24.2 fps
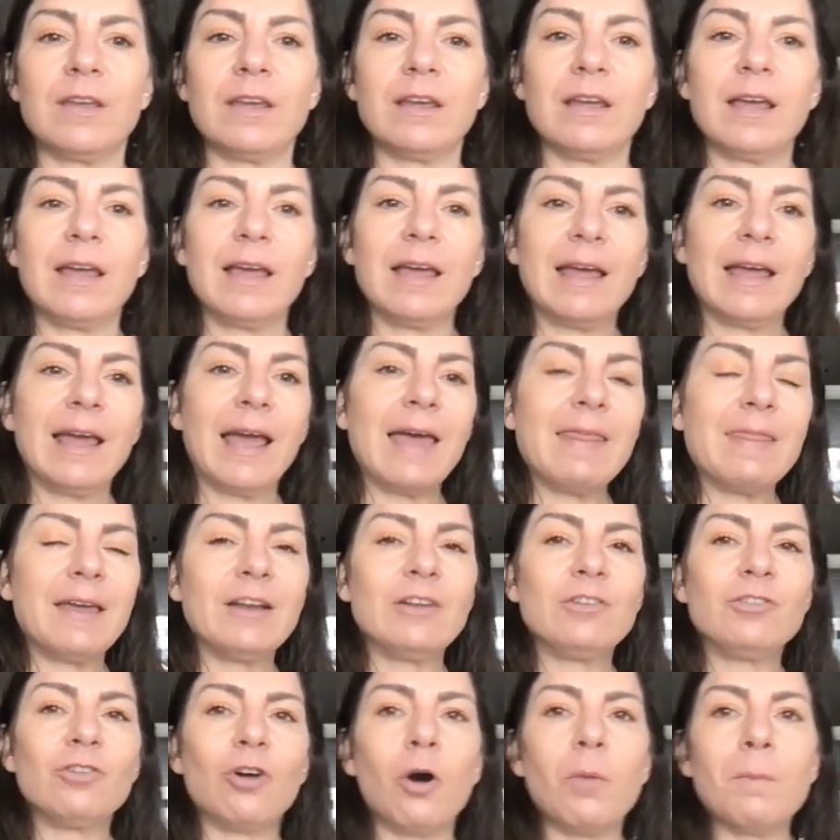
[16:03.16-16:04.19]
thing, and
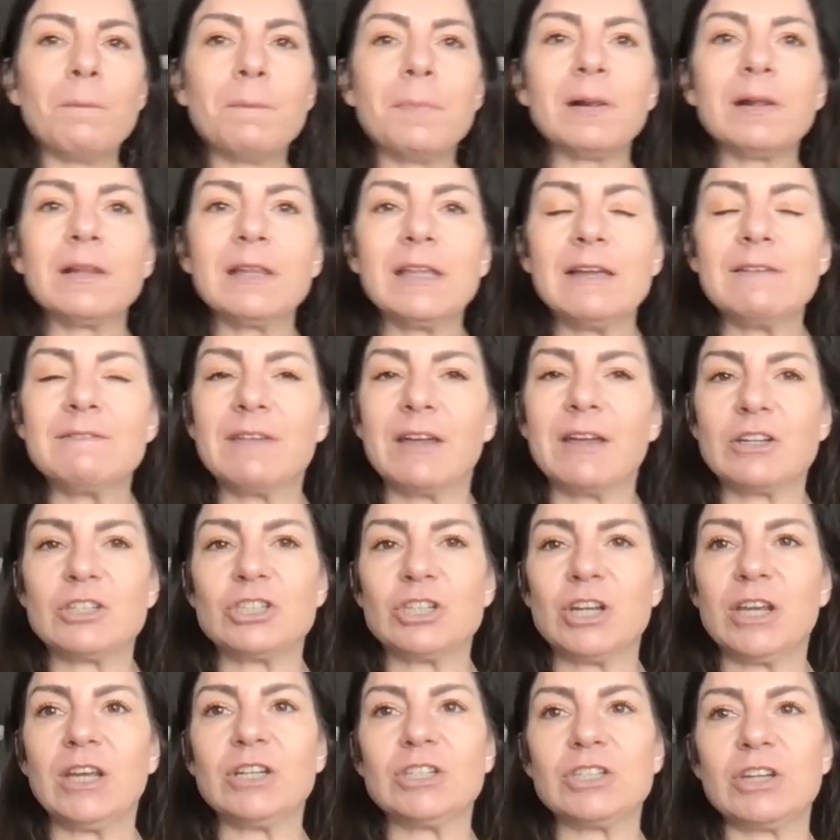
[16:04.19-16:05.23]
they don't believe that
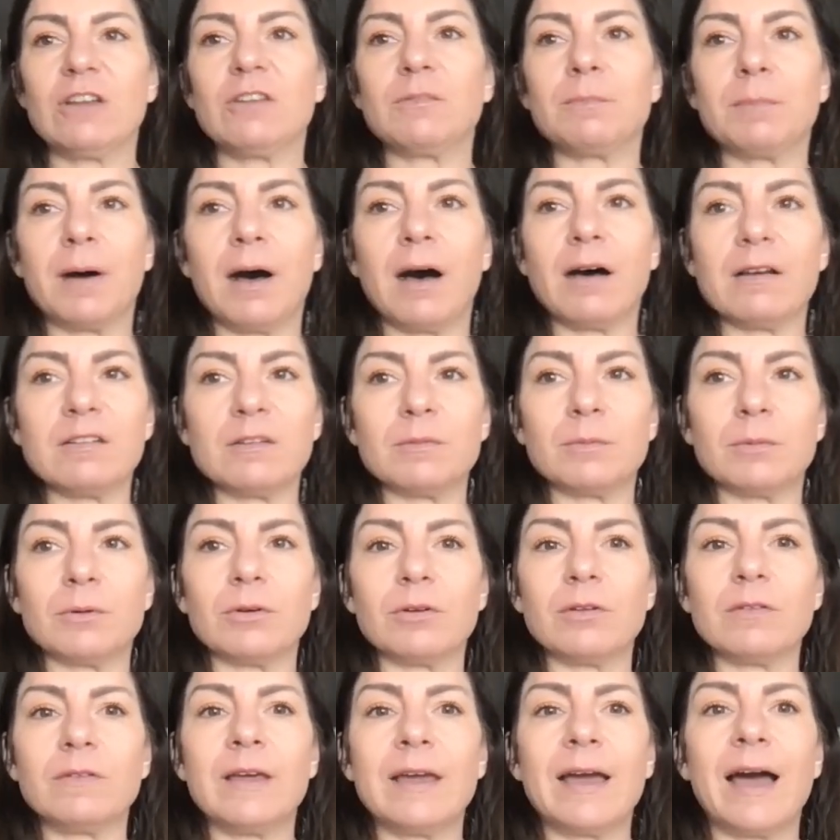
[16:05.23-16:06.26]
change is
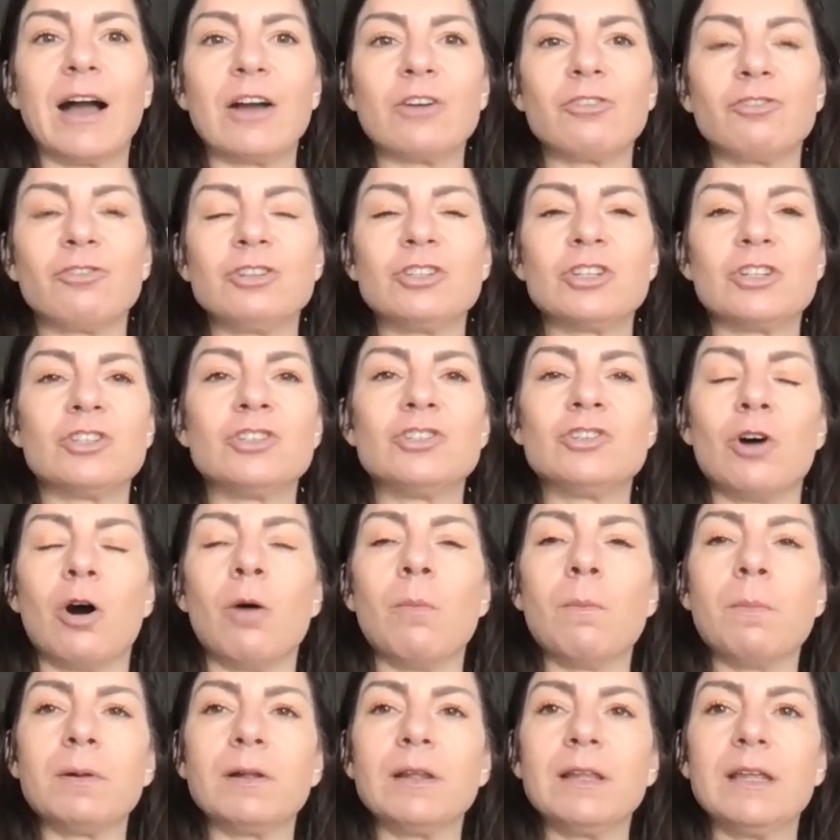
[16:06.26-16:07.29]
possible. They actually just
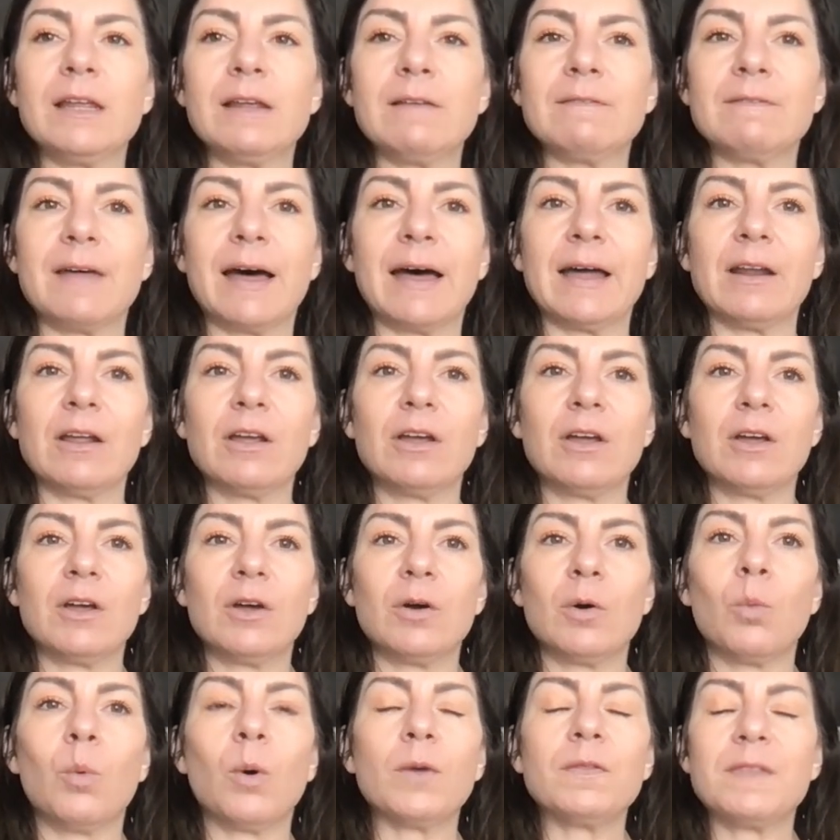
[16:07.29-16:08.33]
don't believe that
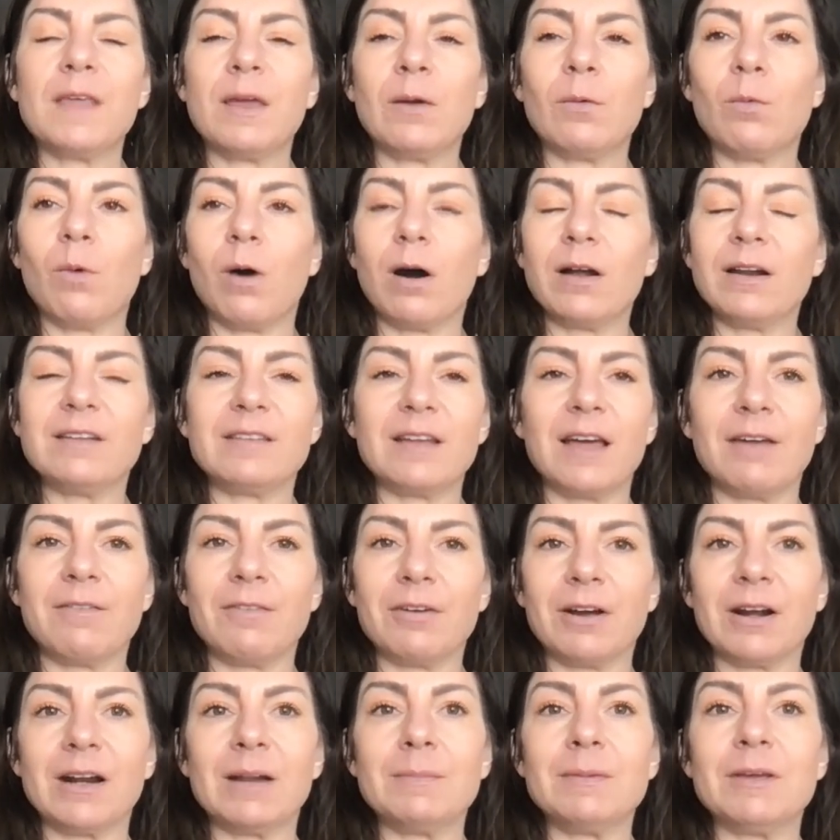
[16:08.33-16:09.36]
what they want is
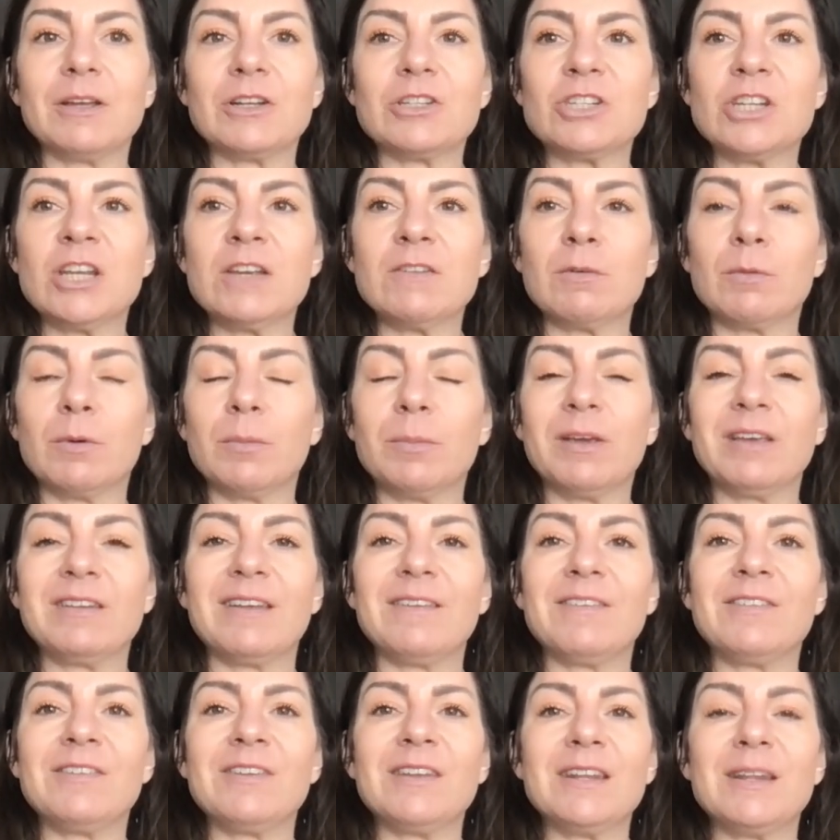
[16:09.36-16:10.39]
ever going to be achievable because
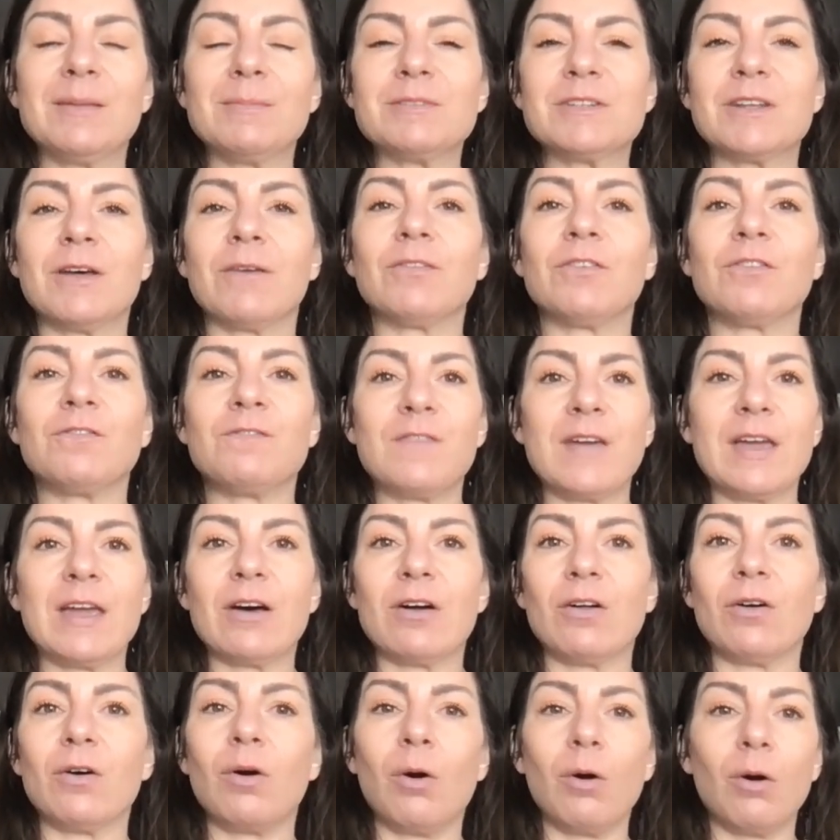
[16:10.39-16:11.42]
they've seen themselves
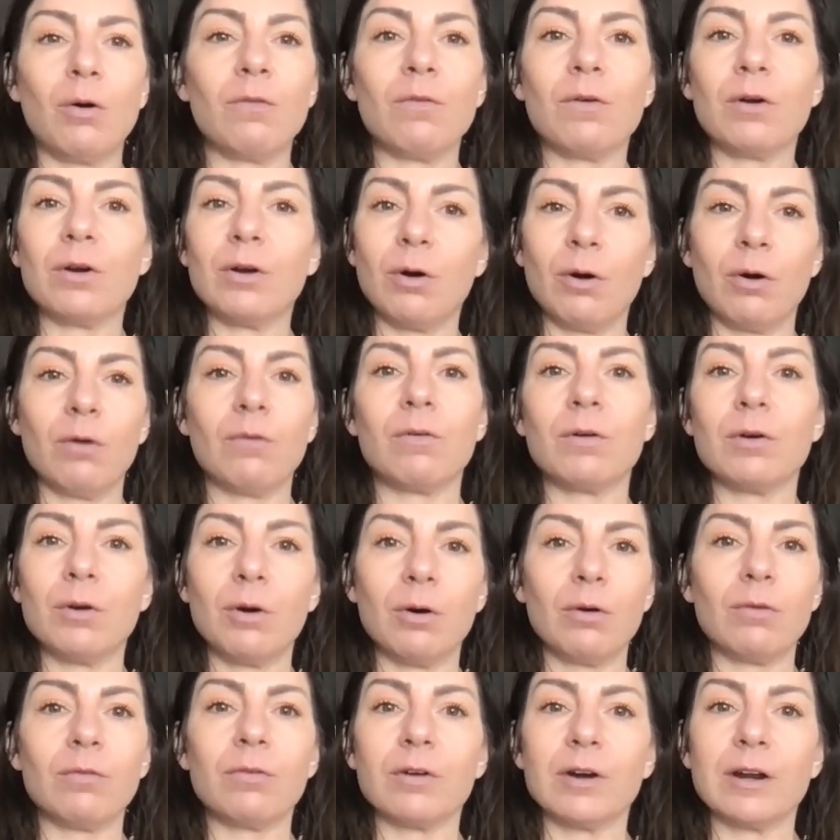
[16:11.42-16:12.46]
fail over and over and
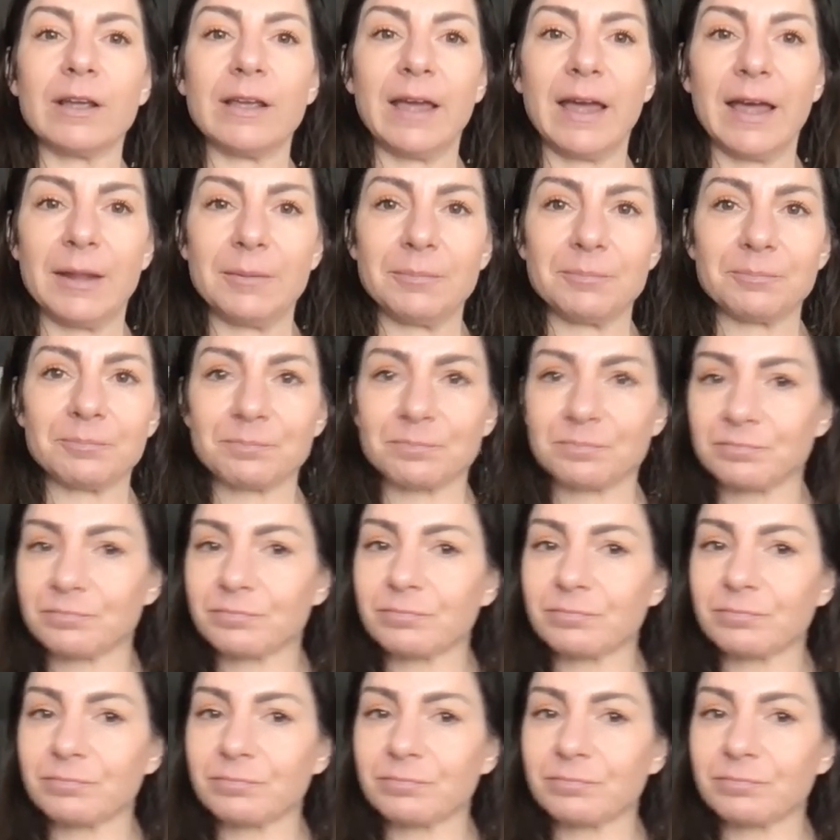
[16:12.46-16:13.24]
over again.